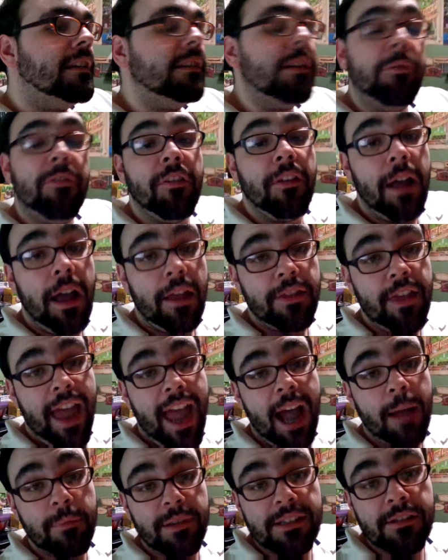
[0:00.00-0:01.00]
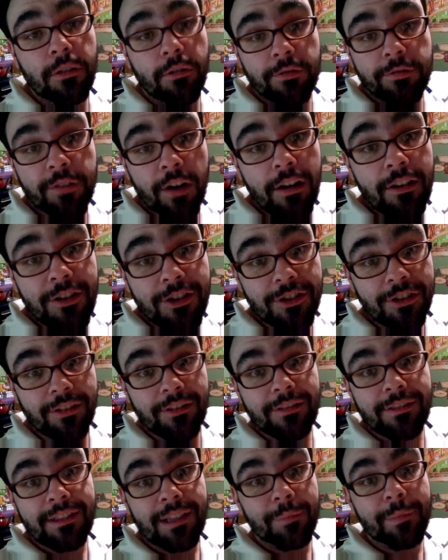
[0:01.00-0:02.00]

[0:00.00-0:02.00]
The app still functions.